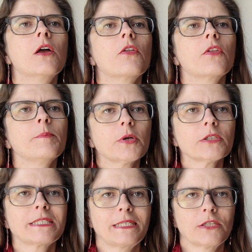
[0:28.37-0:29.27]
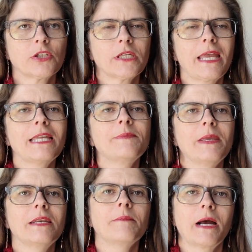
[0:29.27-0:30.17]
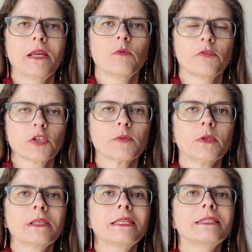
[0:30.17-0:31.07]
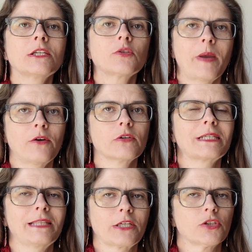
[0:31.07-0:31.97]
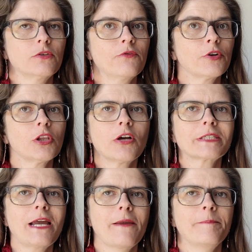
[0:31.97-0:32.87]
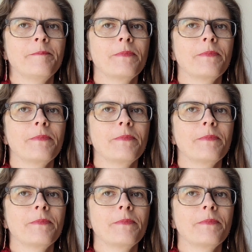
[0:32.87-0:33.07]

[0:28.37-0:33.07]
The purse stitch has been in my reversible stitch pattern collection for a long time